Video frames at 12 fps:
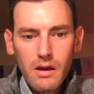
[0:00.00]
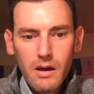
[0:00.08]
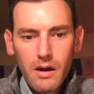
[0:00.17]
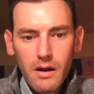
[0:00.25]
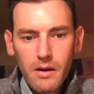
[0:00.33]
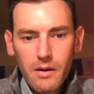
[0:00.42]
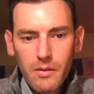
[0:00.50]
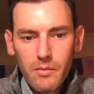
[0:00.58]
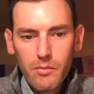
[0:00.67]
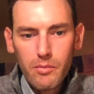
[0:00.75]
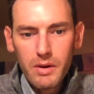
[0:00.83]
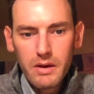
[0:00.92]

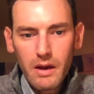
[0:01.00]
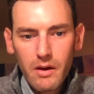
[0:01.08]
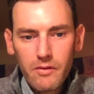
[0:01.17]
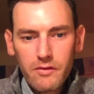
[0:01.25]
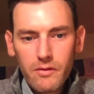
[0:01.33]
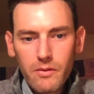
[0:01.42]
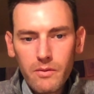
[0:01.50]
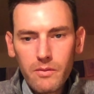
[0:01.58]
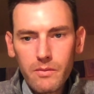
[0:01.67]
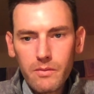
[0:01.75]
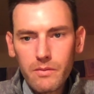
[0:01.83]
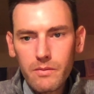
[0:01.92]
but I
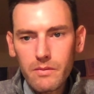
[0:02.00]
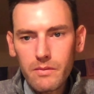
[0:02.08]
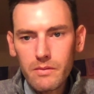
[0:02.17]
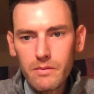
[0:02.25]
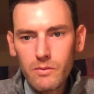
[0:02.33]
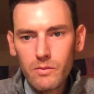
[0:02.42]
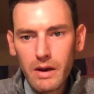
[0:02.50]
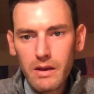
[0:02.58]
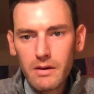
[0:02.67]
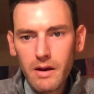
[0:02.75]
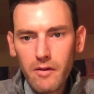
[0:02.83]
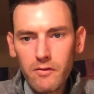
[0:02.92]
also
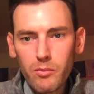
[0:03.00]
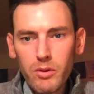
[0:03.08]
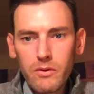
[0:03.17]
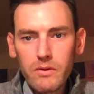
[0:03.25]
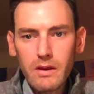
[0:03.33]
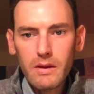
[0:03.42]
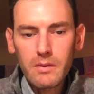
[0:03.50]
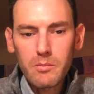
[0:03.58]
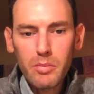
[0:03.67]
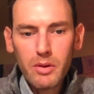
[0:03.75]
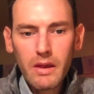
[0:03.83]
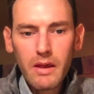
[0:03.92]
recognize beauty in
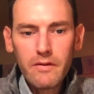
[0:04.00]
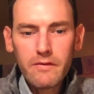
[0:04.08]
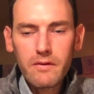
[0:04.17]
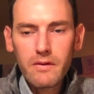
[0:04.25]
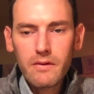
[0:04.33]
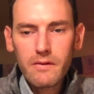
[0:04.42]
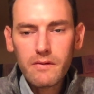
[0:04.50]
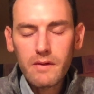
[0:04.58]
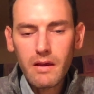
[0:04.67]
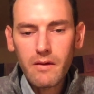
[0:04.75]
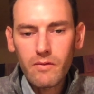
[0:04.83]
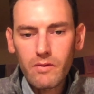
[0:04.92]
places
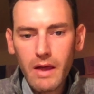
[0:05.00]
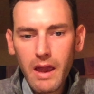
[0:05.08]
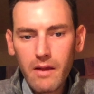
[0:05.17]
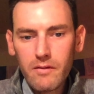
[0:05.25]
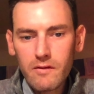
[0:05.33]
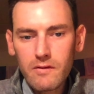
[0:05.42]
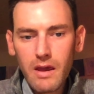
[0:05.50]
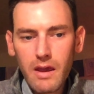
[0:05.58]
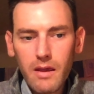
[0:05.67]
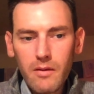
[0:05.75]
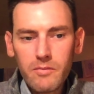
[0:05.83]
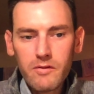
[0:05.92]
and
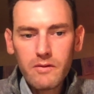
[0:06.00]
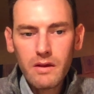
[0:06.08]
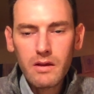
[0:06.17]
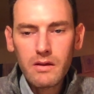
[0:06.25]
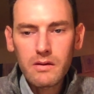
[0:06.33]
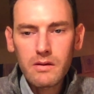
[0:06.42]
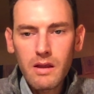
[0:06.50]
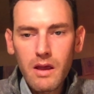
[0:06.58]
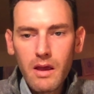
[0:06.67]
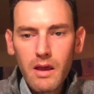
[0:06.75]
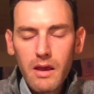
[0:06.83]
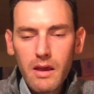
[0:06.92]
landscapes, and
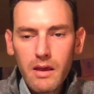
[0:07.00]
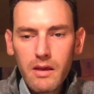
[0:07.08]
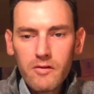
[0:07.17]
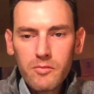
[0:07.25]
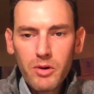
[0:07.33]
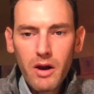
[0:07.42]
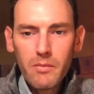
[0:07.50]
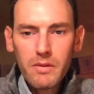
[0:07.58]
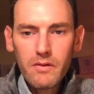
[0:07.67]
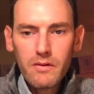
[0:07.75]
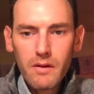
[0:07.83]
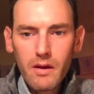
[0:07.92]
it has brought
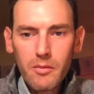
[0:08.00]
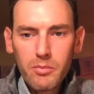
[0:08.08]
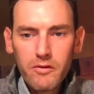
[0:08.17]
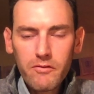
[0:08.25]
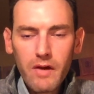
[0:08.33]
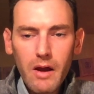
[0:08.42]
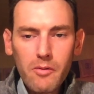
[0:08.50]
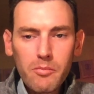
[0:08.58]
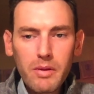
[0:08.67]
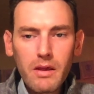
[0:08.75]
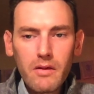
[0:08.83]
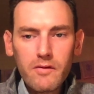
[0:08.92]
me a profound
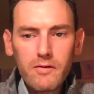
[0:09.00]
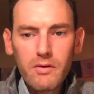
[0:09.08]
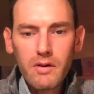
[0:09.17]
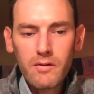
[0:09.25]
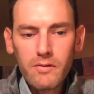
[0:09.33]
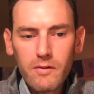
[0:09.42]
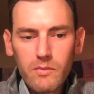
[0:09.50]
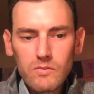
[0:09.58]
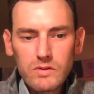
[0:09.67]
peace during some